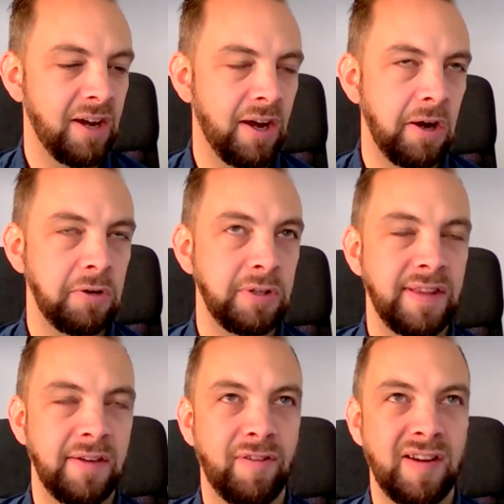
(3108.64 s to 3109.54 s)
owning
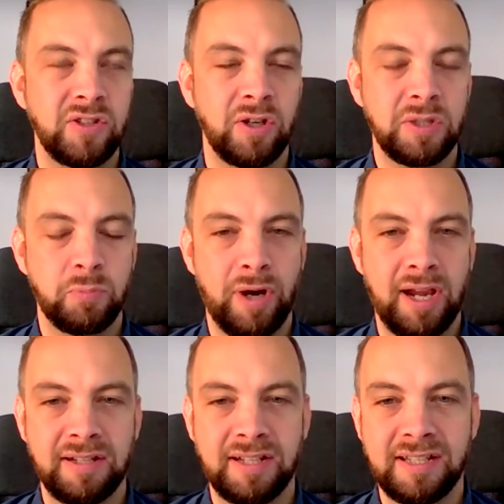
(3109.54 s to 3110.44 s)
that franchise
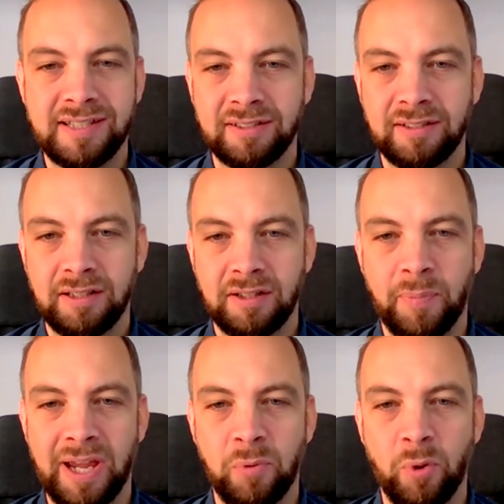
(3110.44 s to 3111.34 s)
brand is the
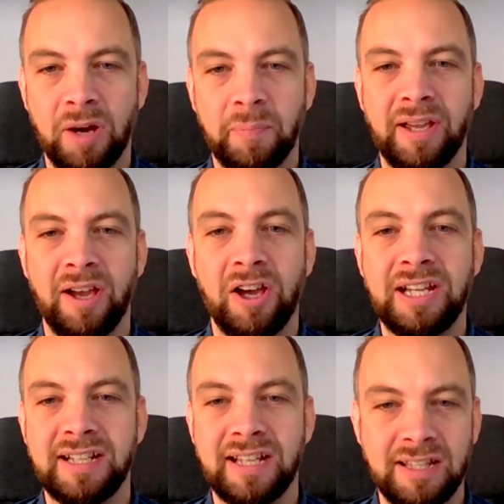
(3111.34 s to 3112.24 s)
paperwork
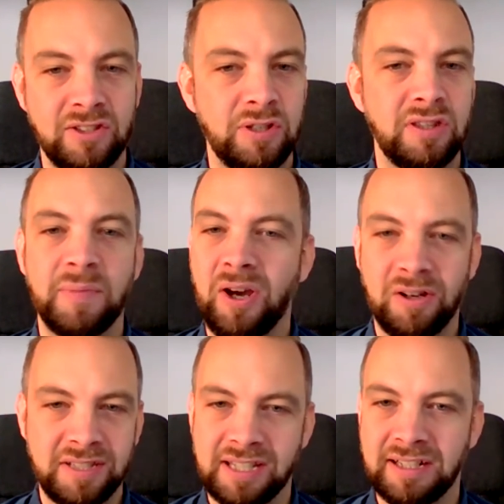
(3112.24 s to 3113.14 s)
behind it and doing the
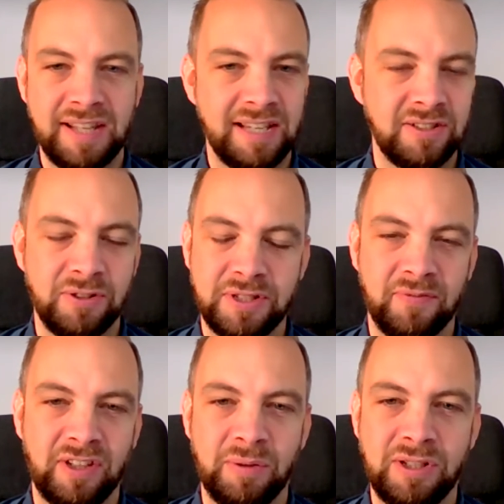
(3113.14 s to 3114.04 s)
marketing, and that's not
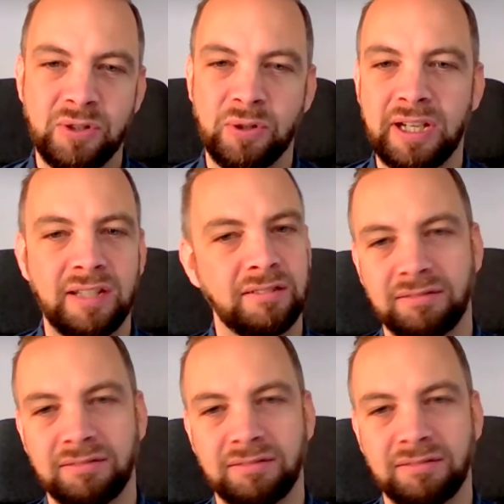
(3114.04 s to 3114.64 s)
something you enjoy,